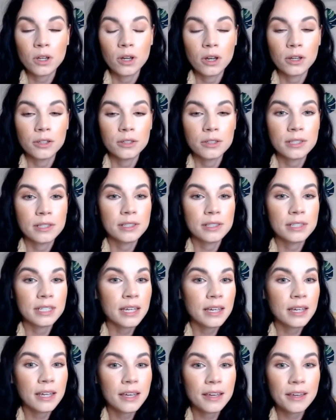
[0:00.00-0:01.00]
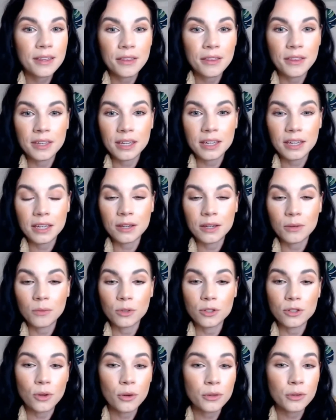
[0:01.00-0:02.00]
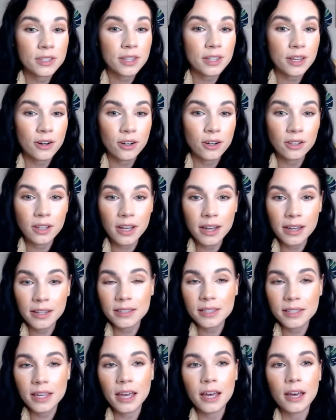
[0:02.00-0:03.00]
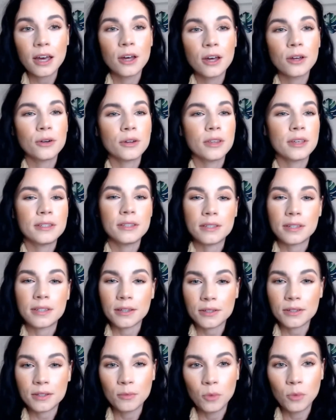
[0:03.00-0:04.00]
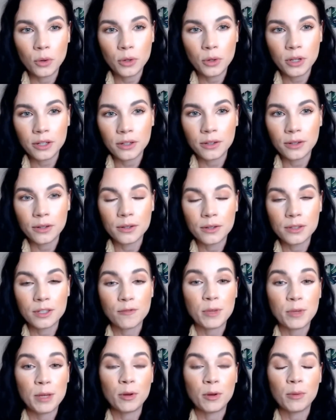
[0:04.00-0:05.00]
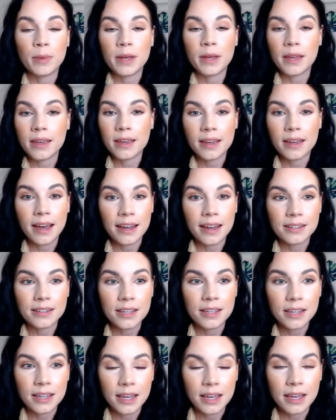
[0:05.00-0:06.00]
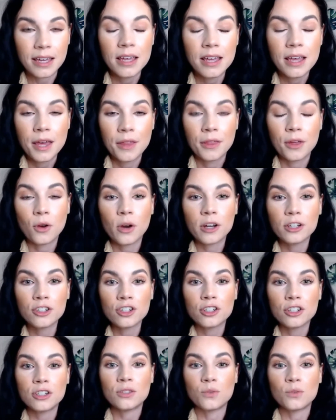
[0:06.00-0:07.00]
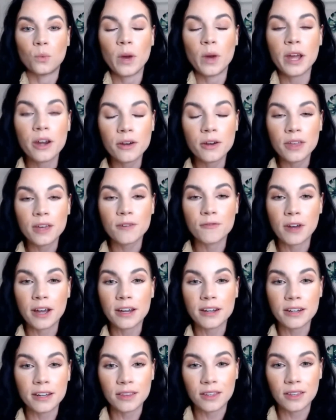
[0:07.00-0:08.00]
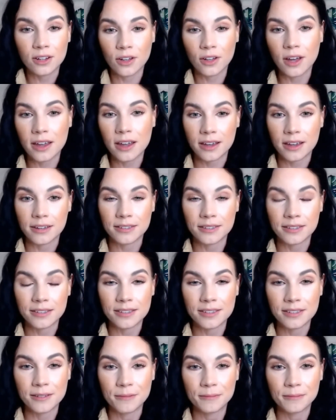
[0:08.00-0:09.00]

see the results that our clients get, or they see testimonials of people paying high ticket, the question is, where are they finding the clients?